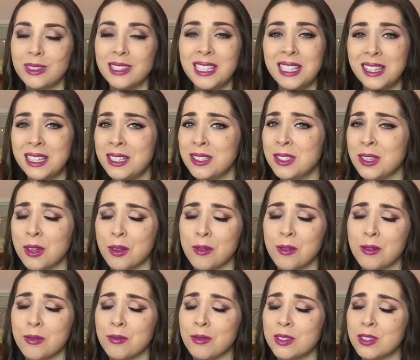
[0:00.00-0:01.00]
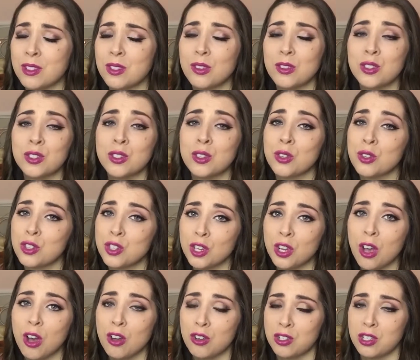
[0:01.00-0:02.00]
Lilies are such a
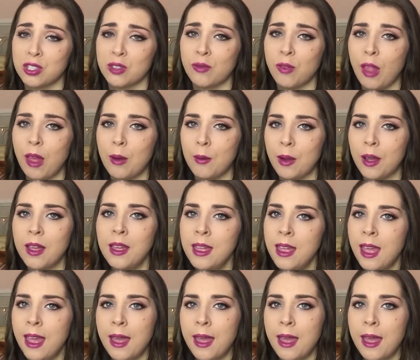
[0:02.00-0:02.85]
gorgeous flower,